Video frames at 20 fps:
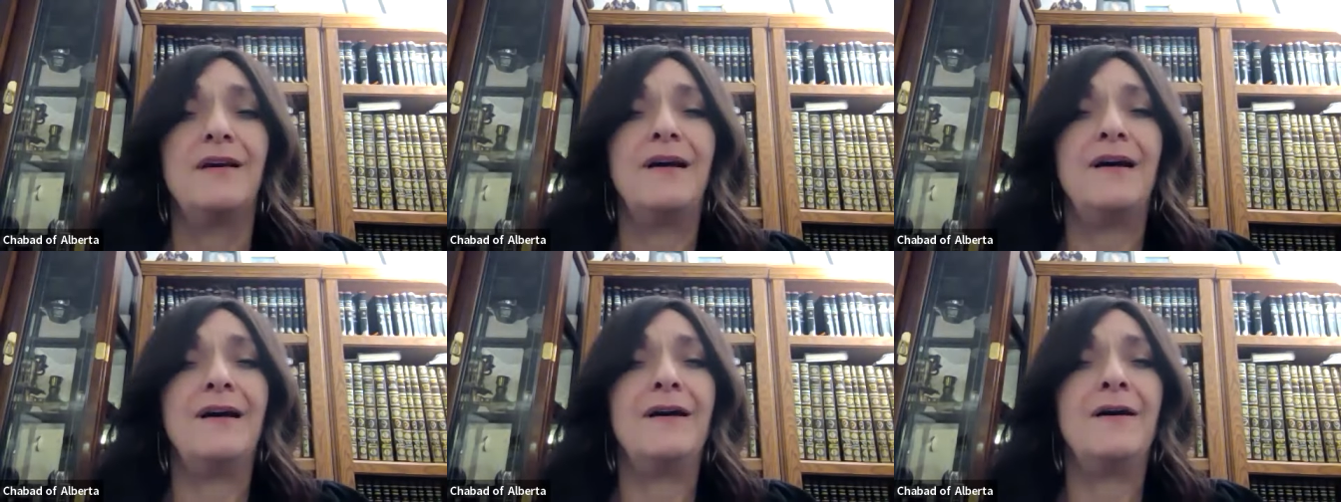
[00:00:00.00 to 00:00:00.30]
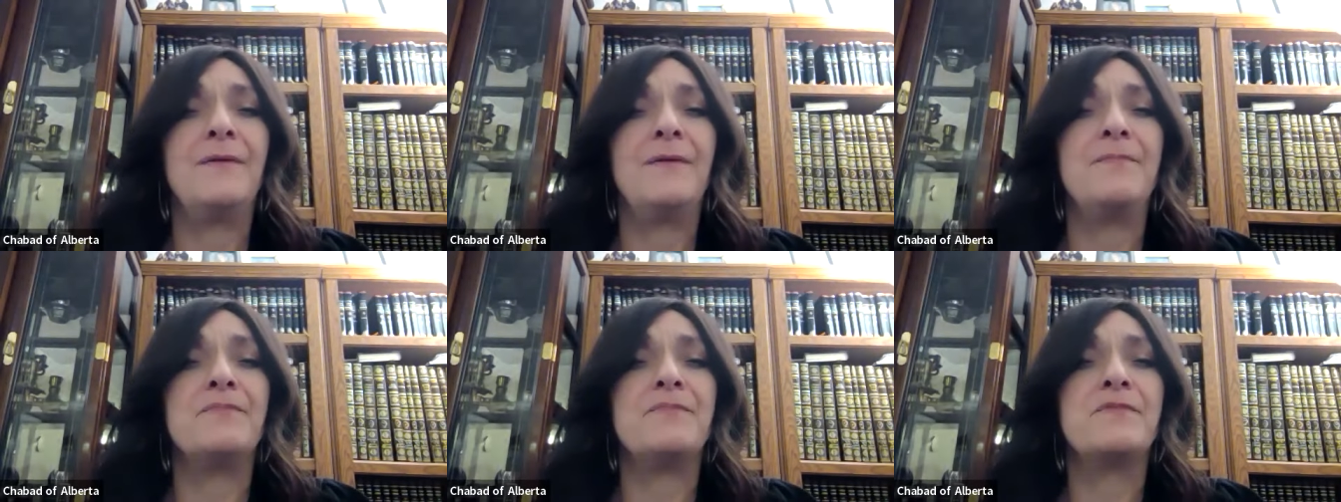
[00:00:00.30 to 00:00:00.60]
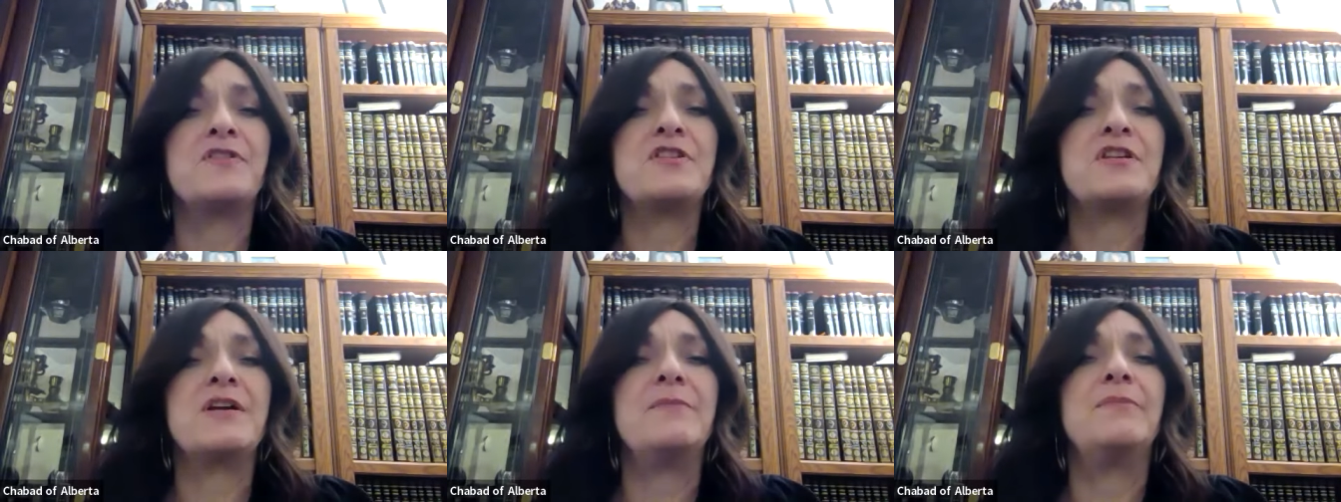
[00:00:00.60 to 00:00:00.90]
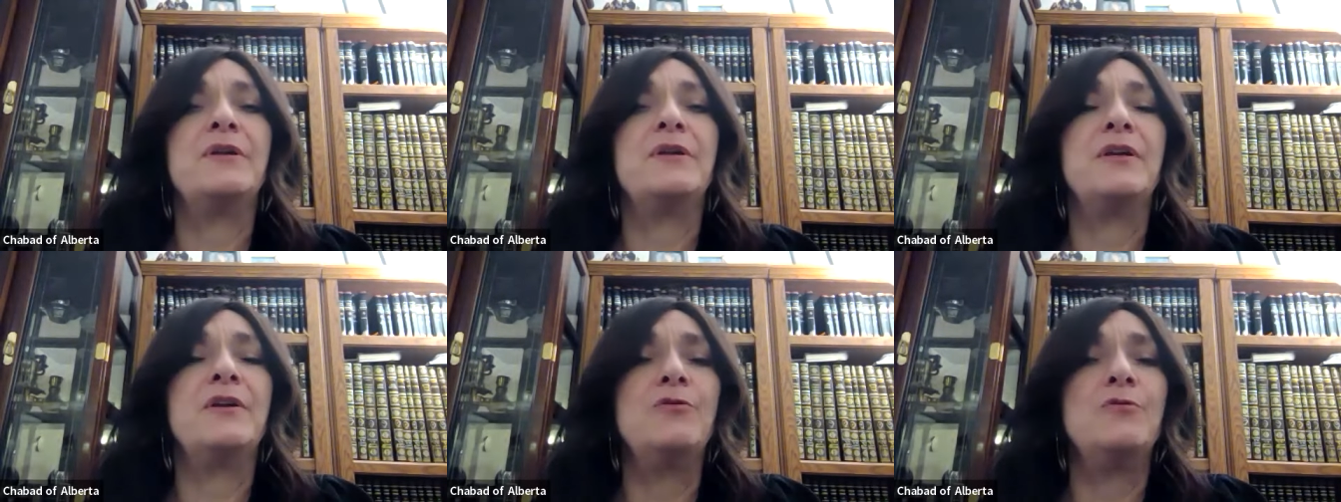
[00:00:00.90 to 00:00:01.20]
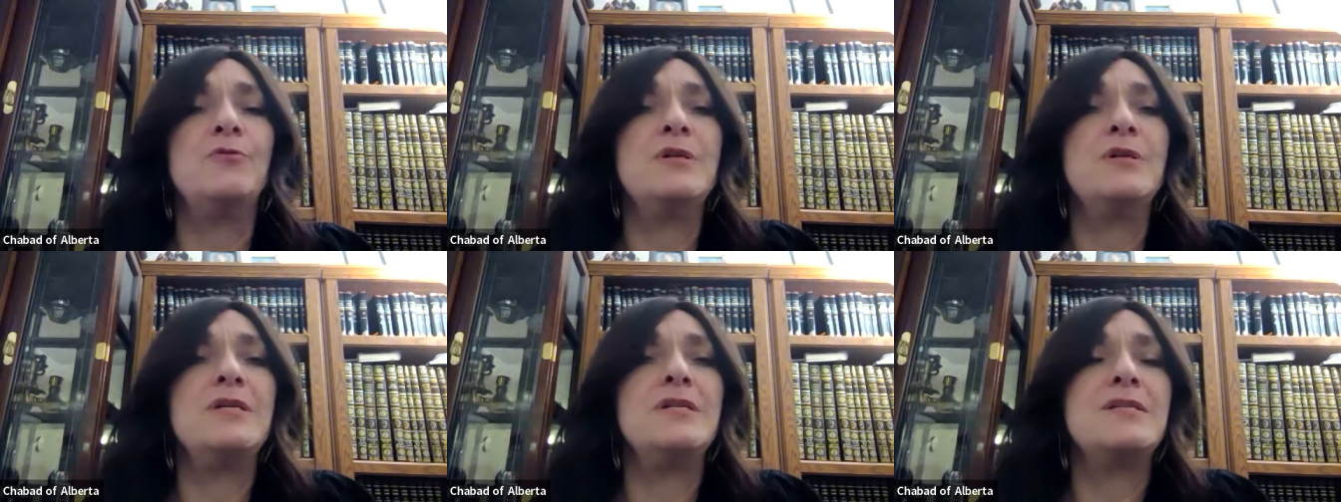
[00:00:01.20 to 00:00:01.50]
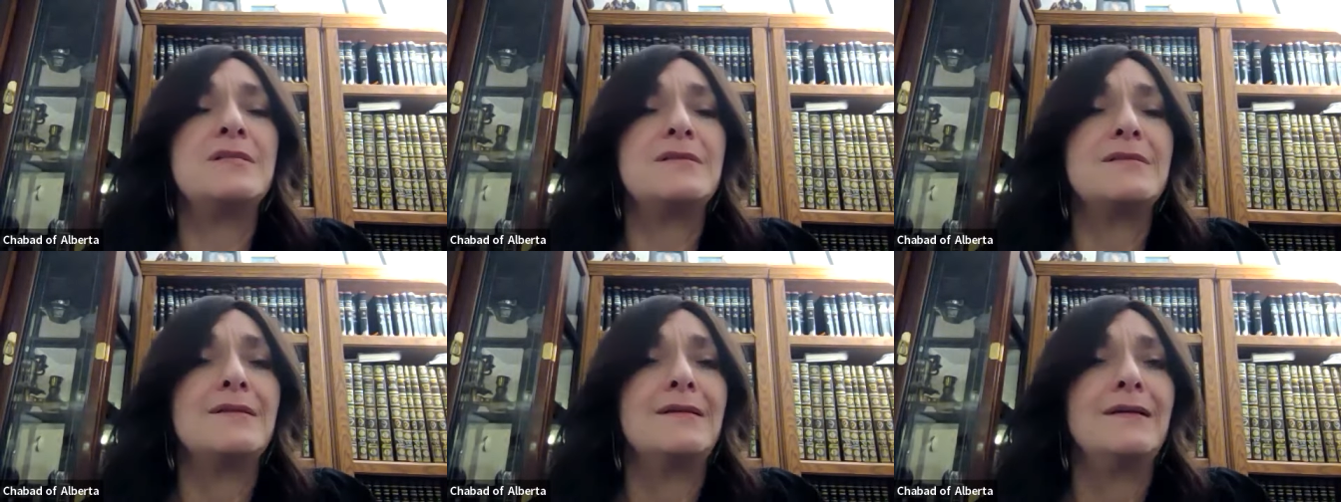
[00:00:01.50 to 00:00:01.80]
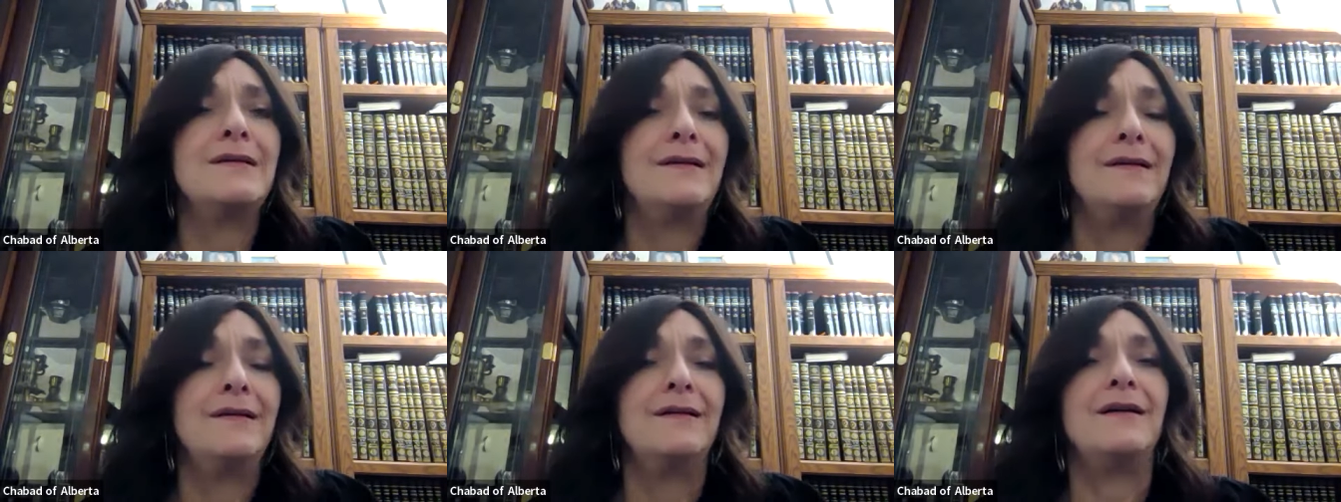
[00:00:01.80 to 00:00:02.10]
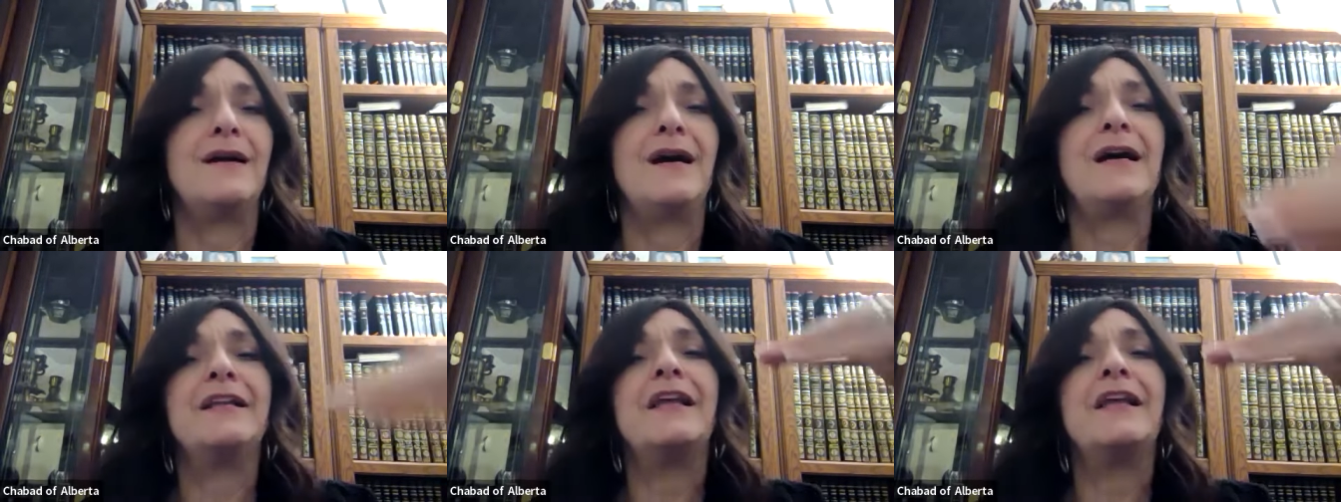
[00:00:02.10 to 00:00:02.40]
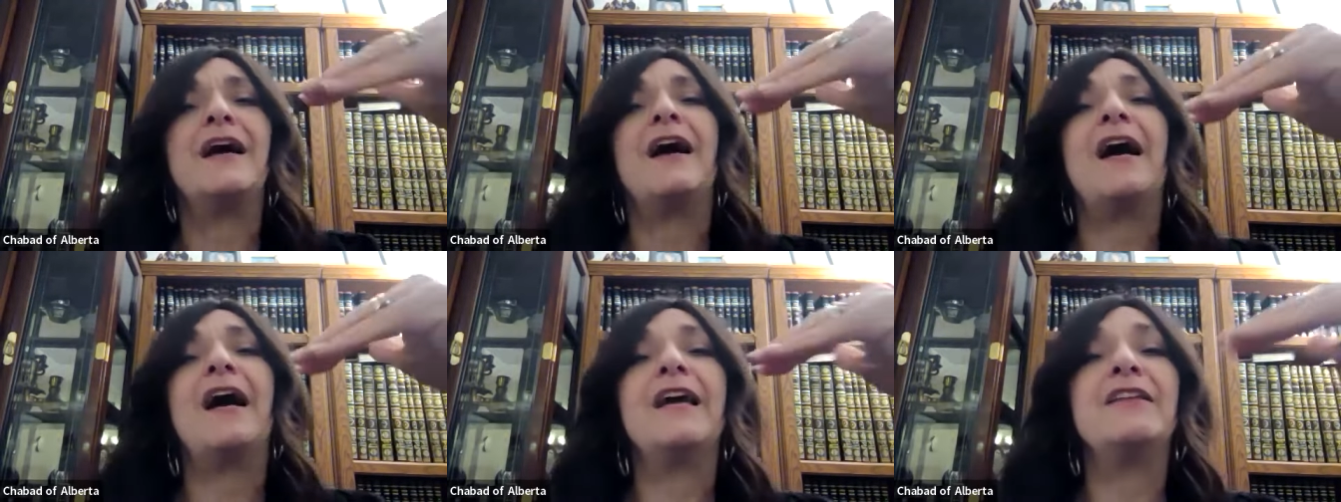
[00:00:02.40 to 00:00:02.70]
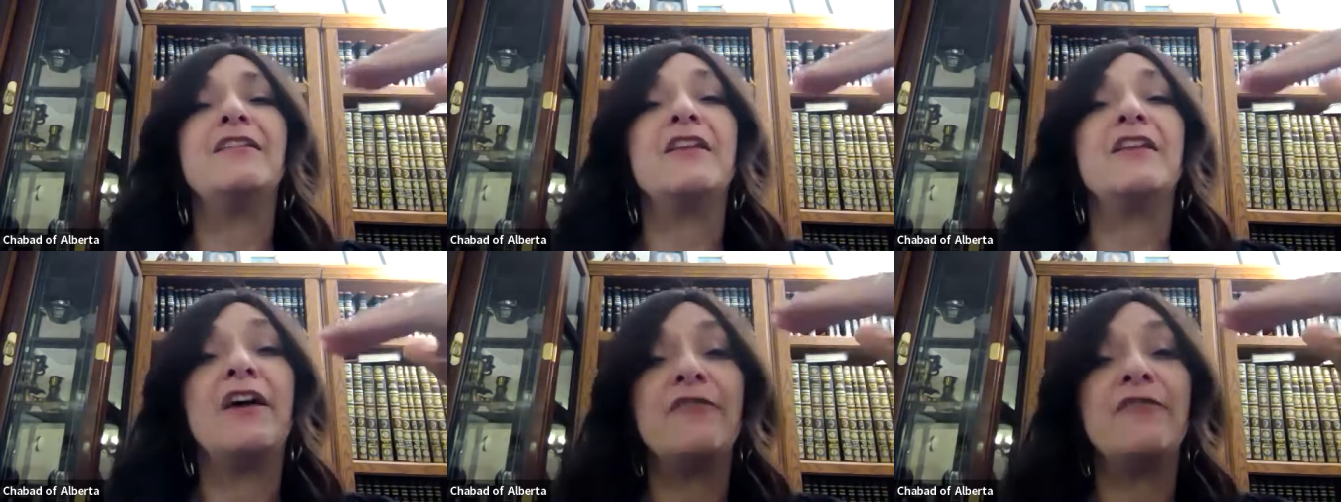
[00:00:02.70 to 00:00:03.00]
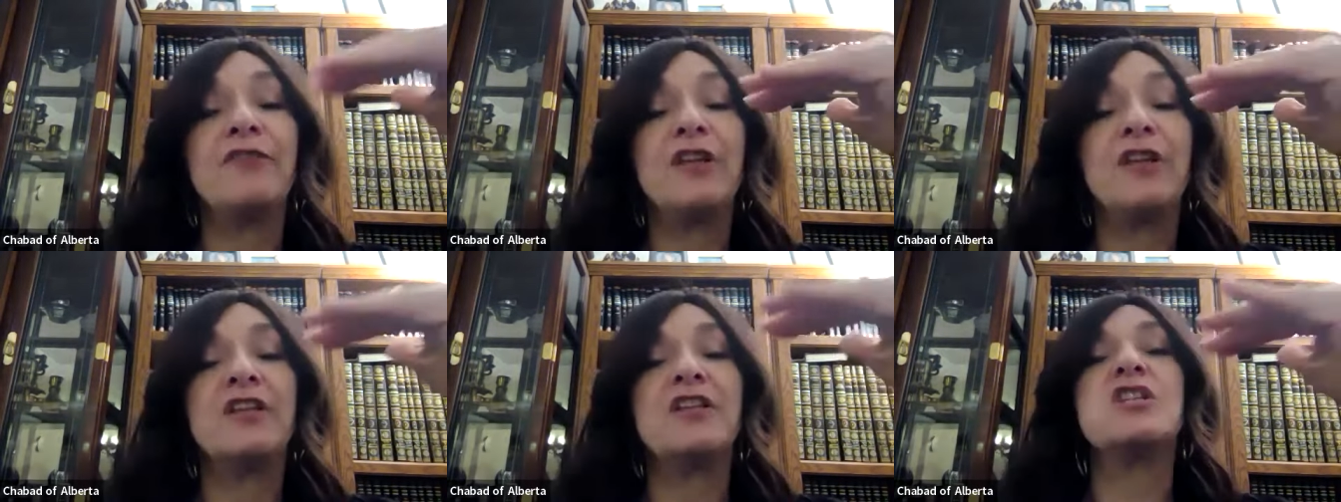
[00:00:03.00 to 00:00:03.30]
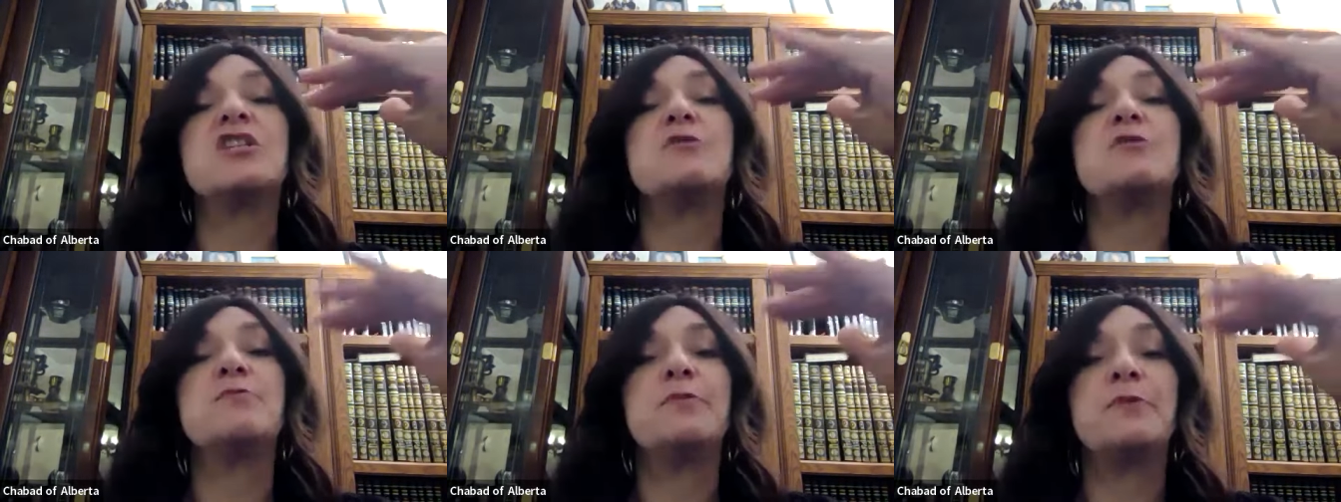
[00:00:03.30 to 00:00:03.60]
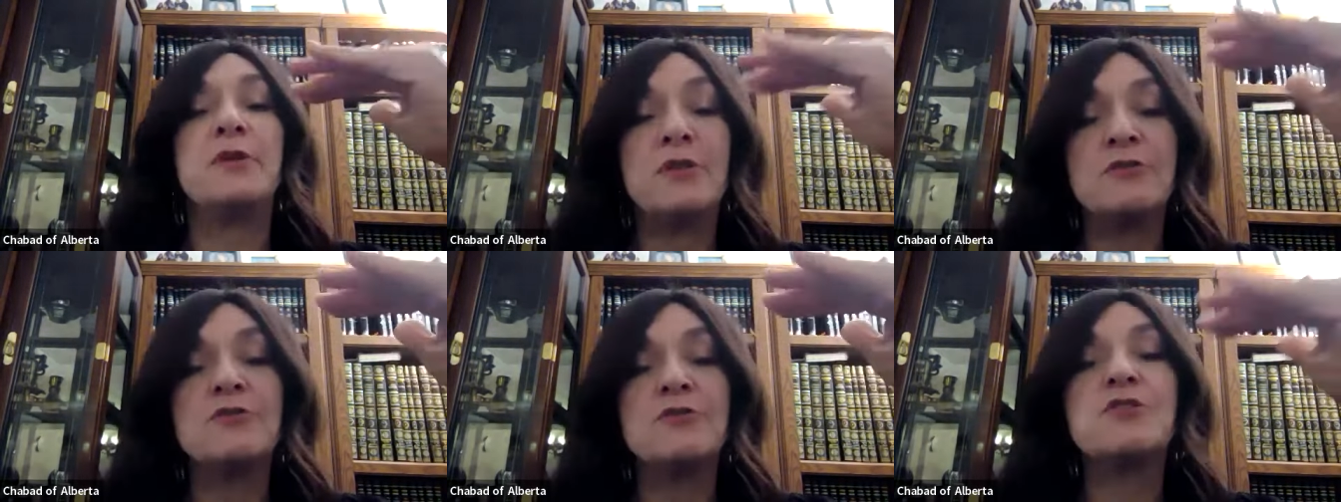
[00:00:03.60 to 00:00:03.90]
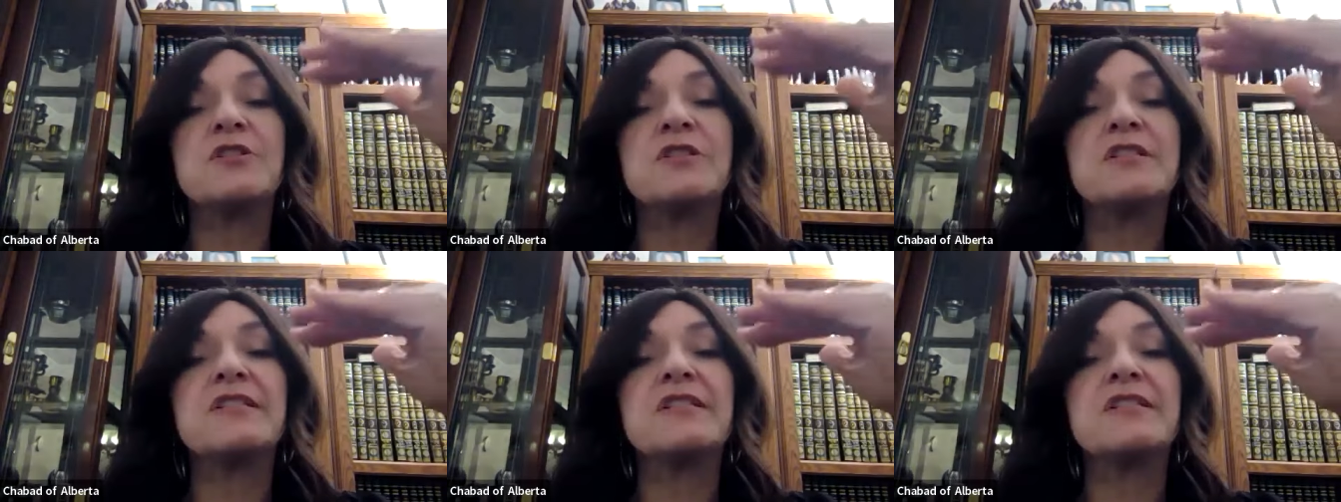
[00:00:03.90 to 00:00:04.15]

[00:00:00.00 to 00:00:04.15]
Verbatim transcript: um, somebody who is on a high level on a spiritual